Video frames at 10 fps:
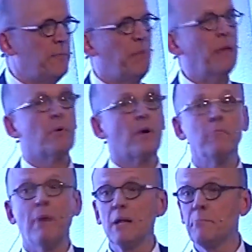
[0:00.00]
paper
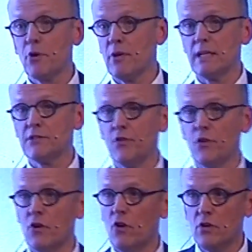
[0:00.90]
and pulp products
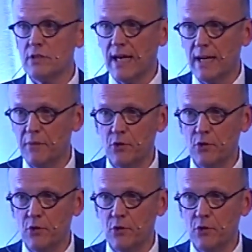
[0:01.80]
for a long time